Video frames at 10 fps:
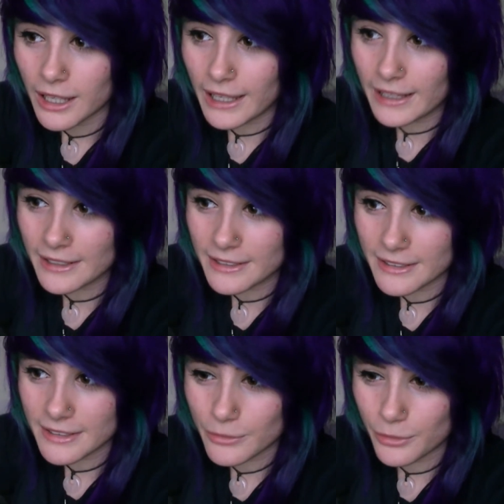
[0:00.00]

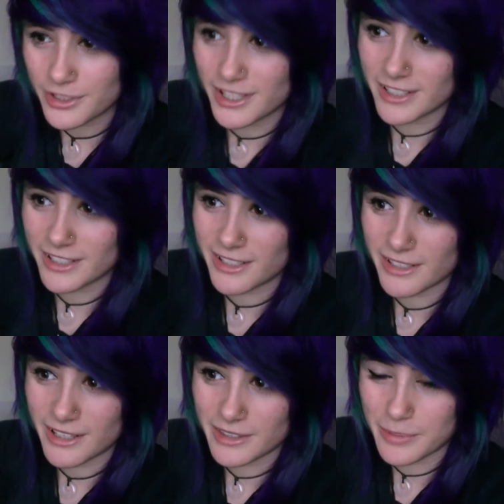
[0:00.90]
um, well since
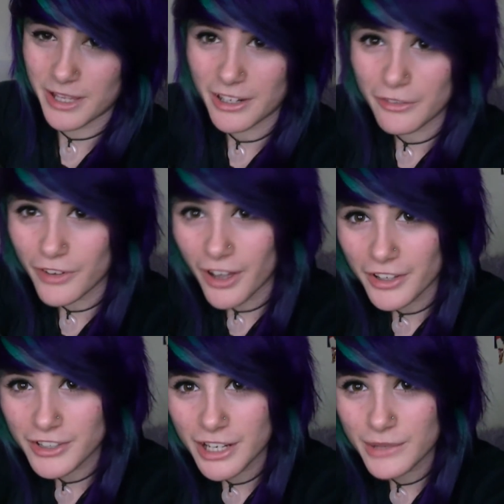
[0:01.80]
like the beginning of
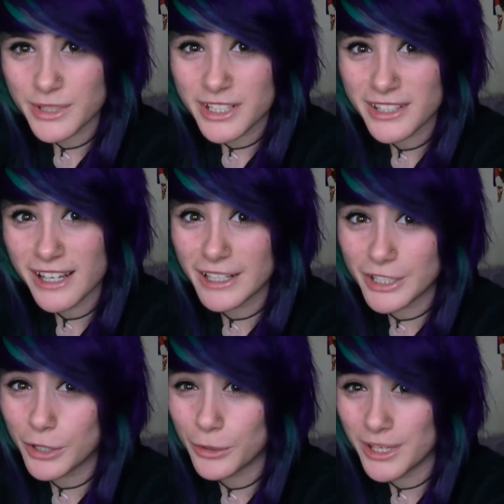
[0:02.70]
last year which is nearly
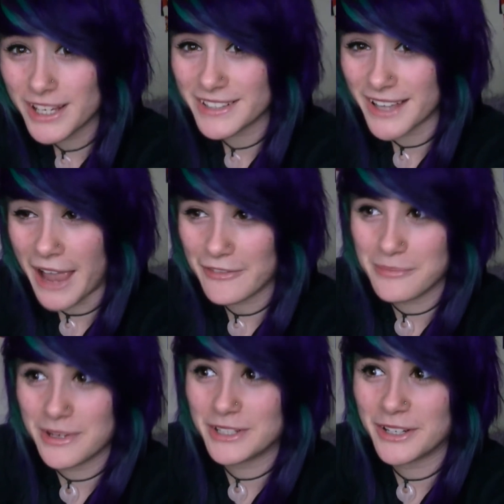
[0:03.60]
two years I
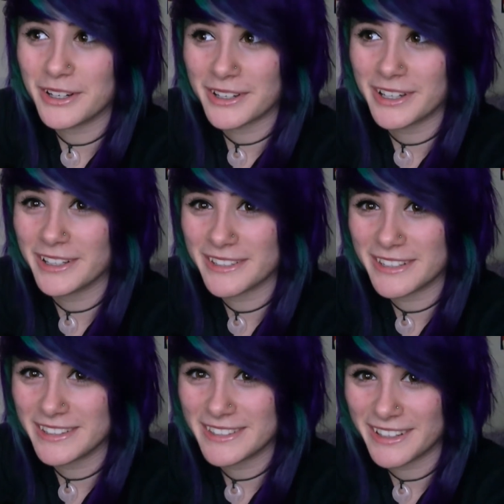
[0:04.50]
haven't been dark colours
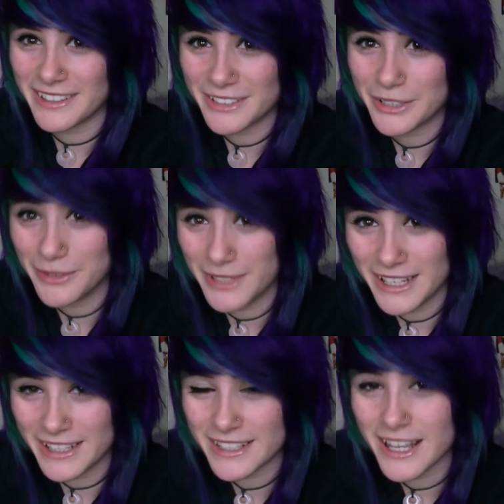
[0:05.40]
since like two
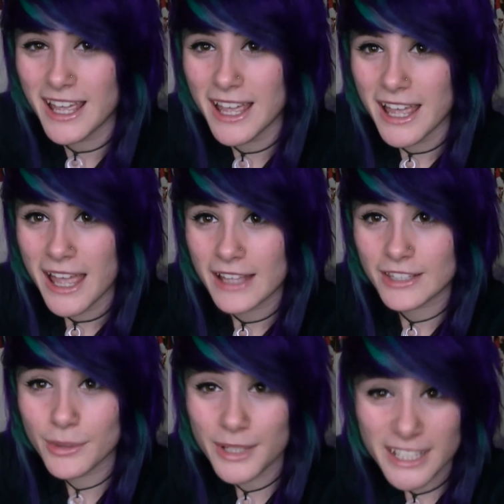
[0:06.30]
years and
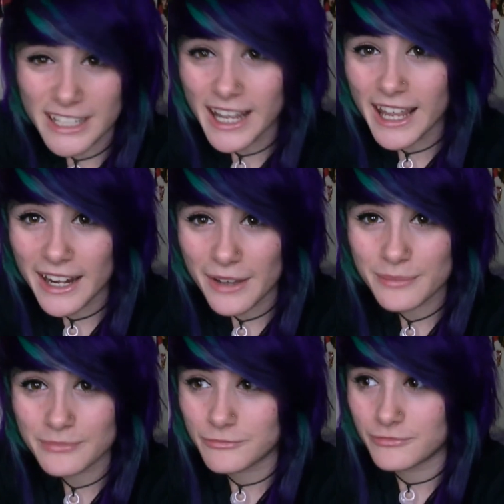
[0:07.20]
so I did it and
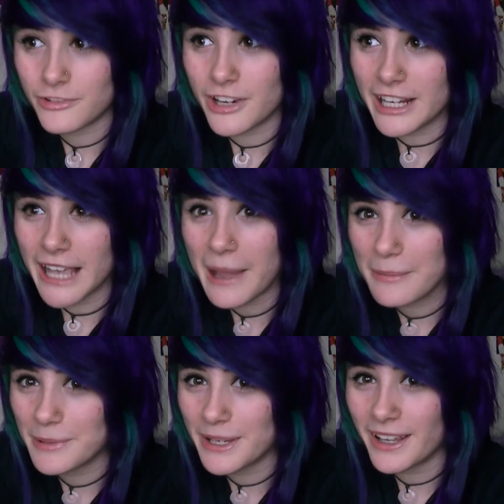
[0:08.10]
I'm really
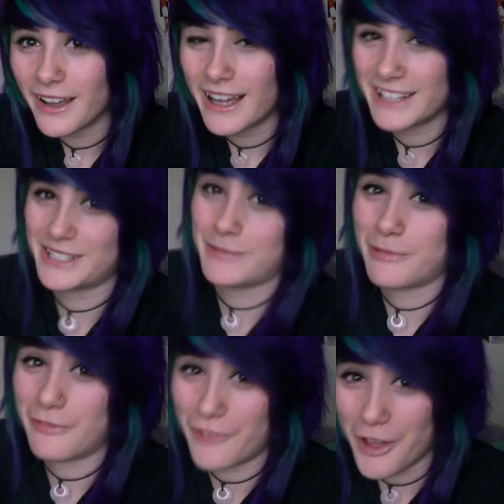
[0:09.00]
happy I actually
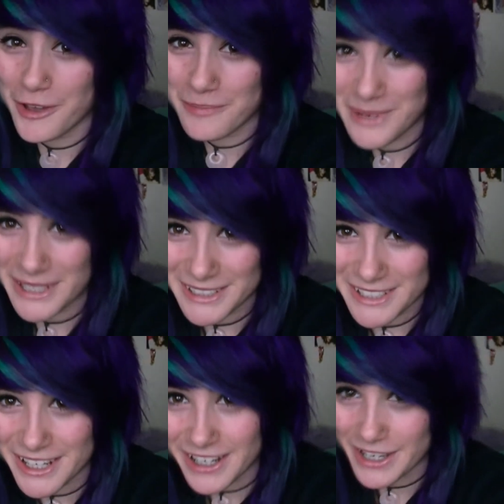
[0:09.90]
prefer being
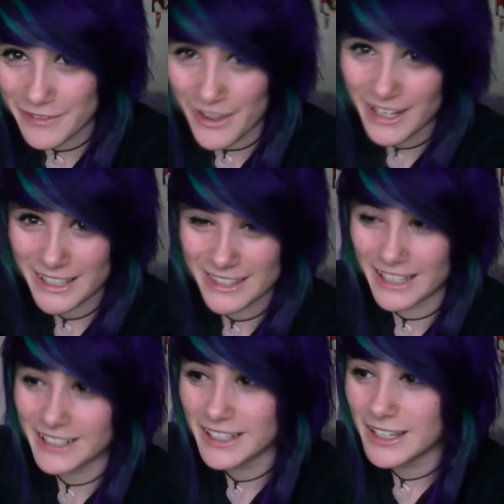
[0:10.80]
dark if
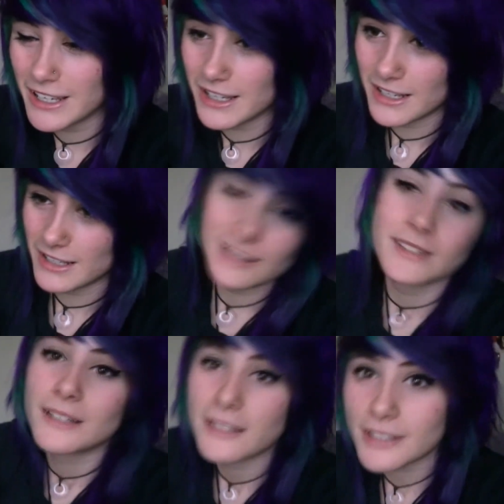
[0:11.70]
anything
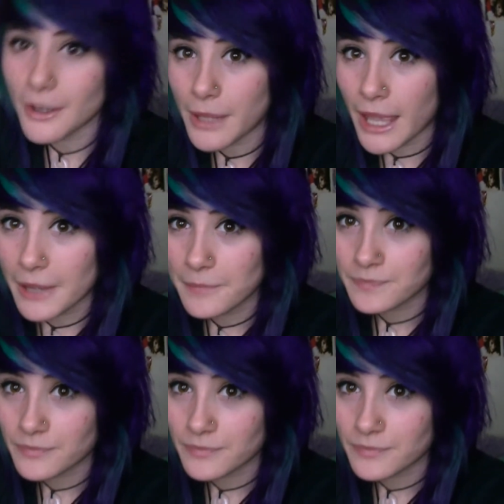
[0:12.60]
so yeah